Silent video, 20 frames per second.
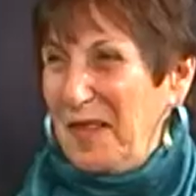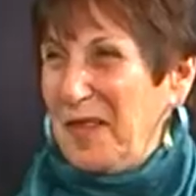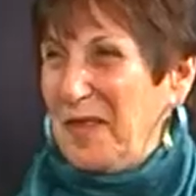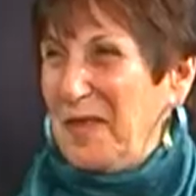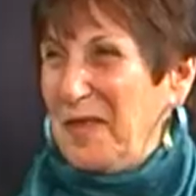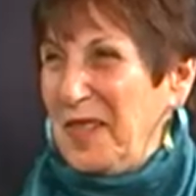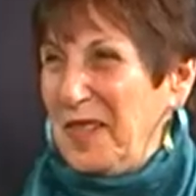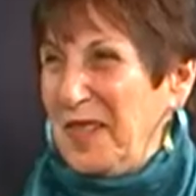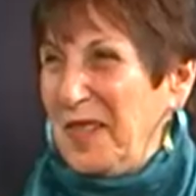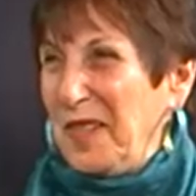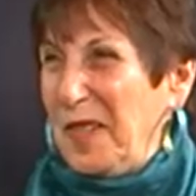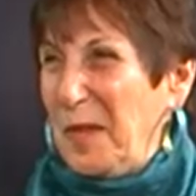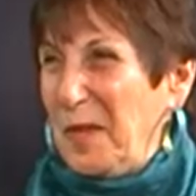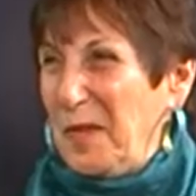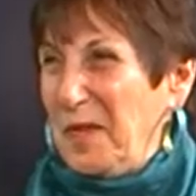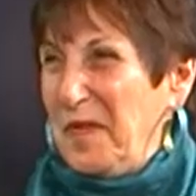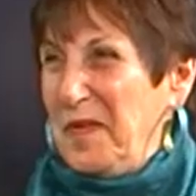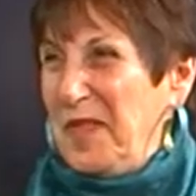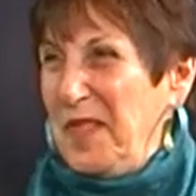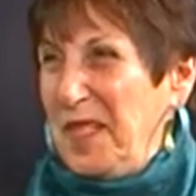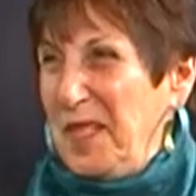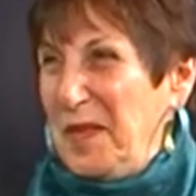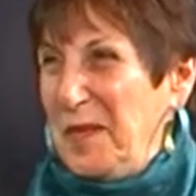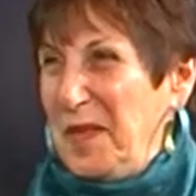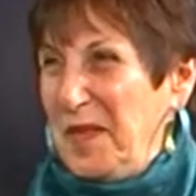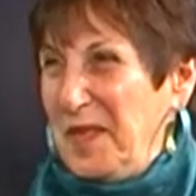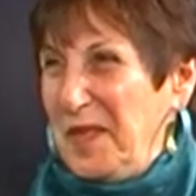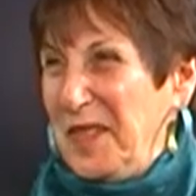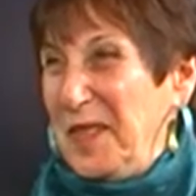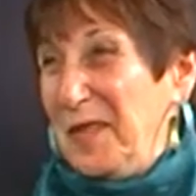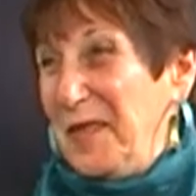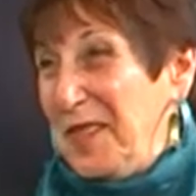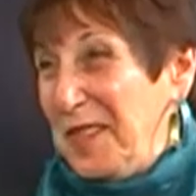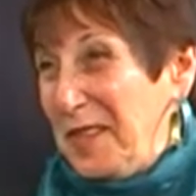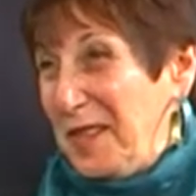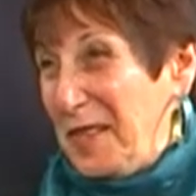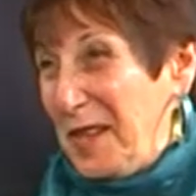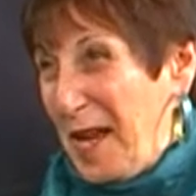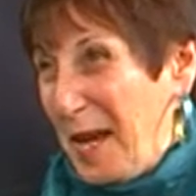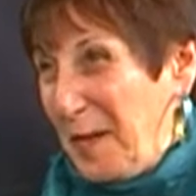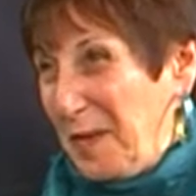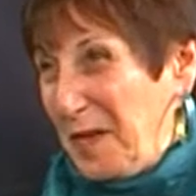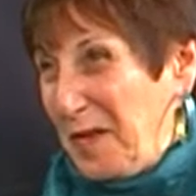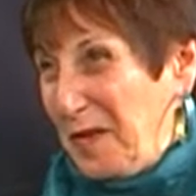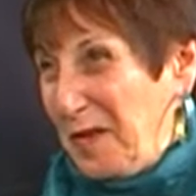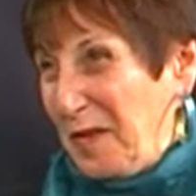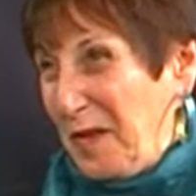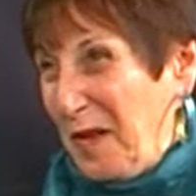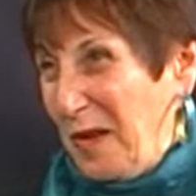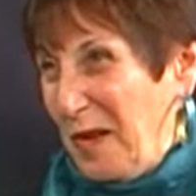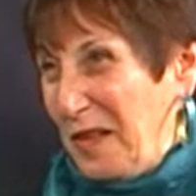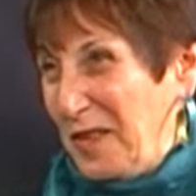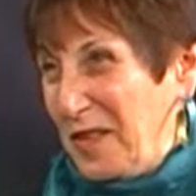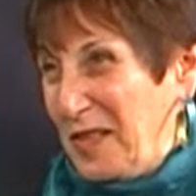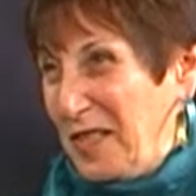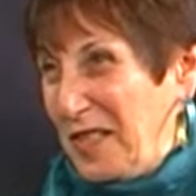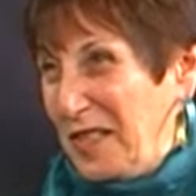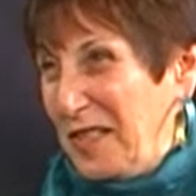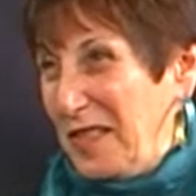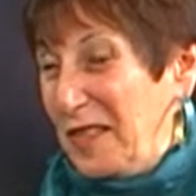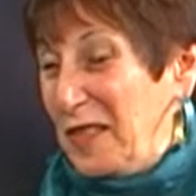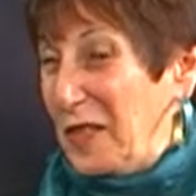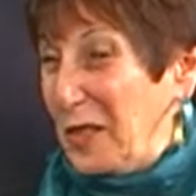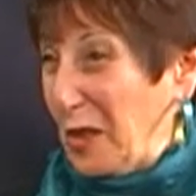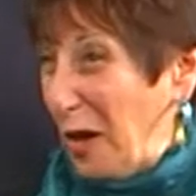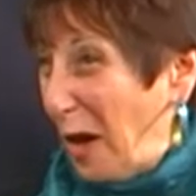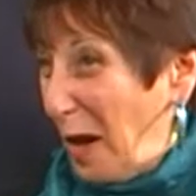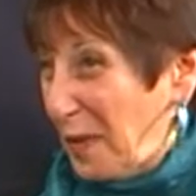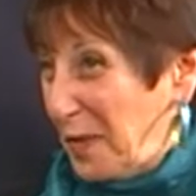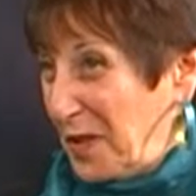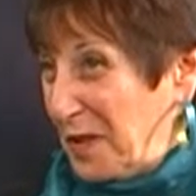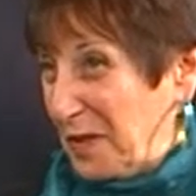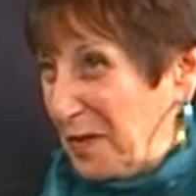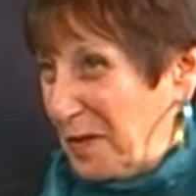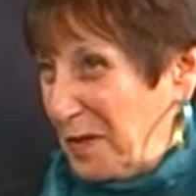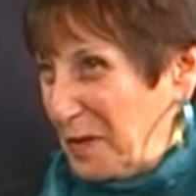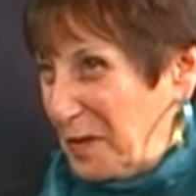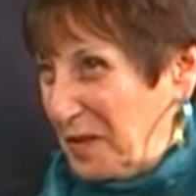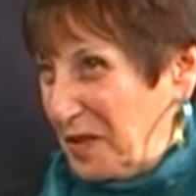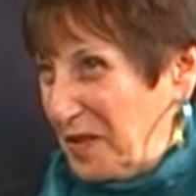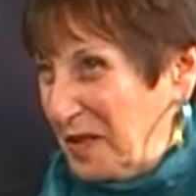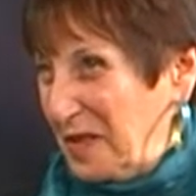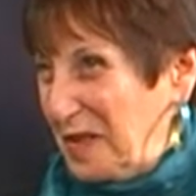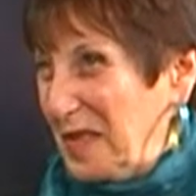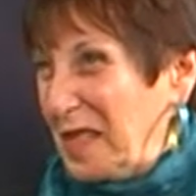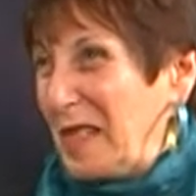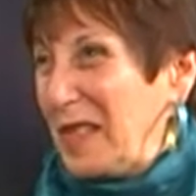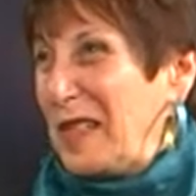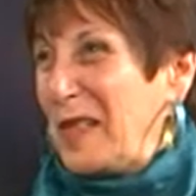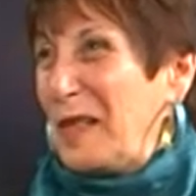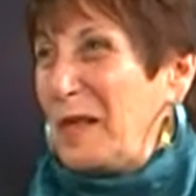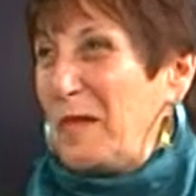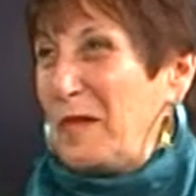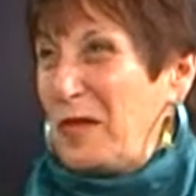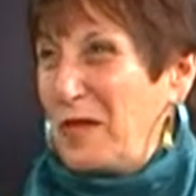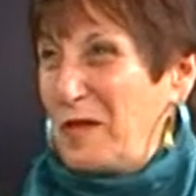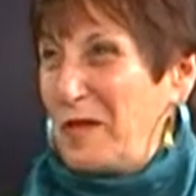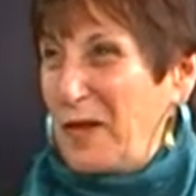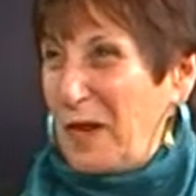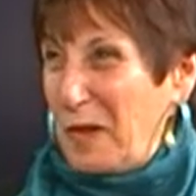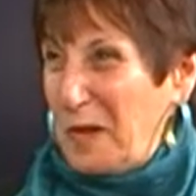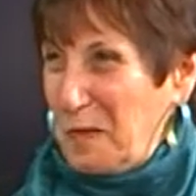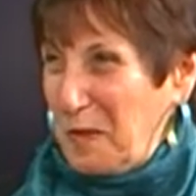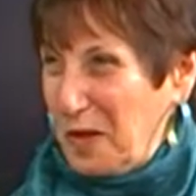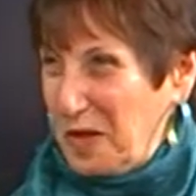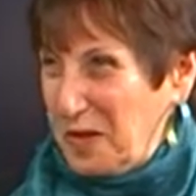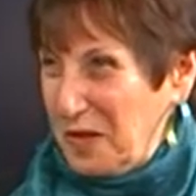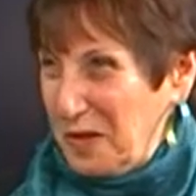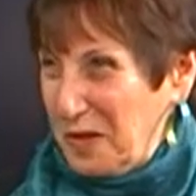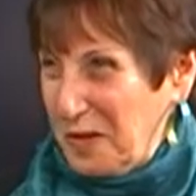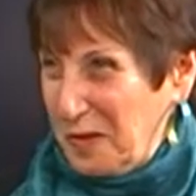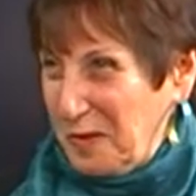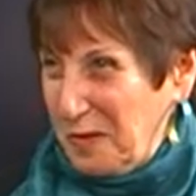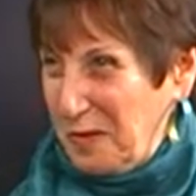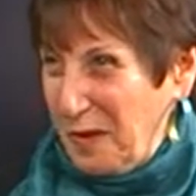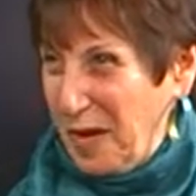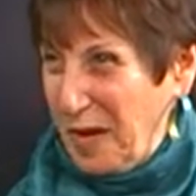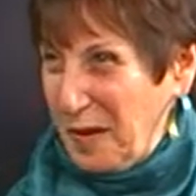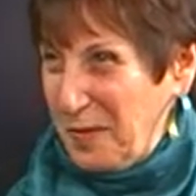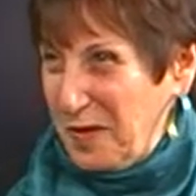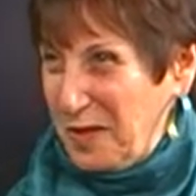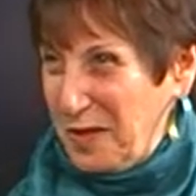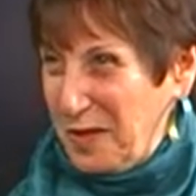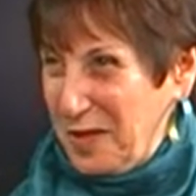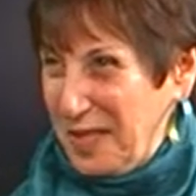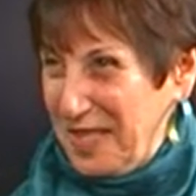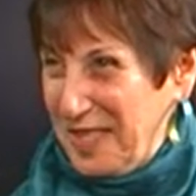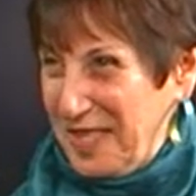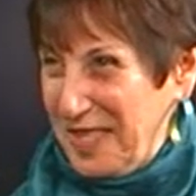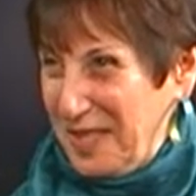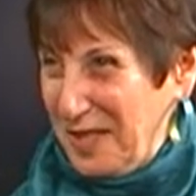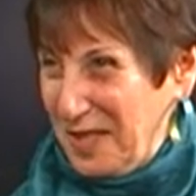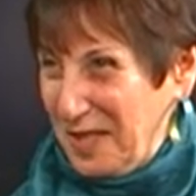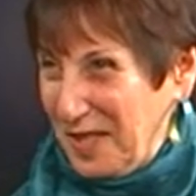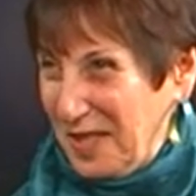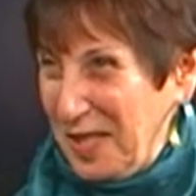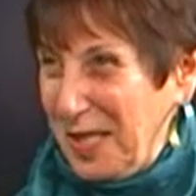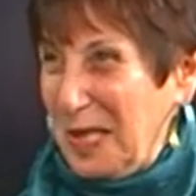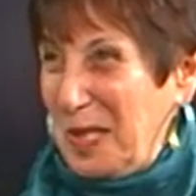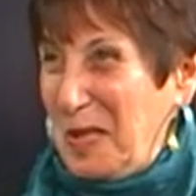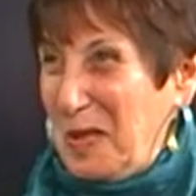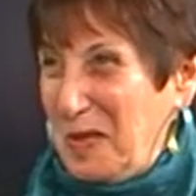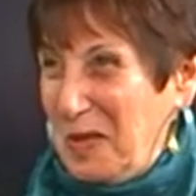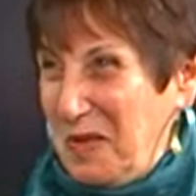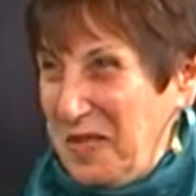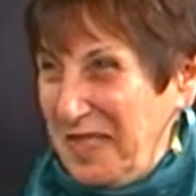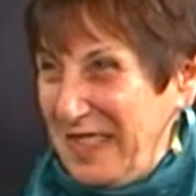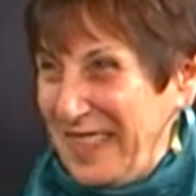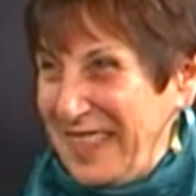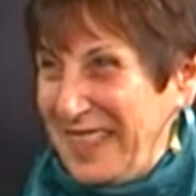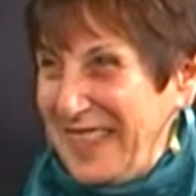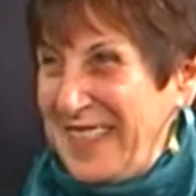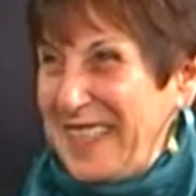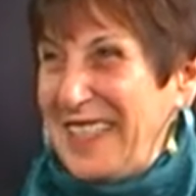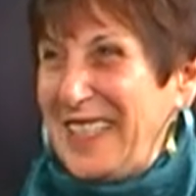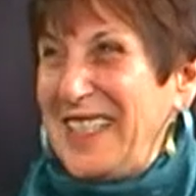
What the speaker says: address a couple of things because there is a chapter called Jesse's Job Description, which very much describes Jesse just like you did.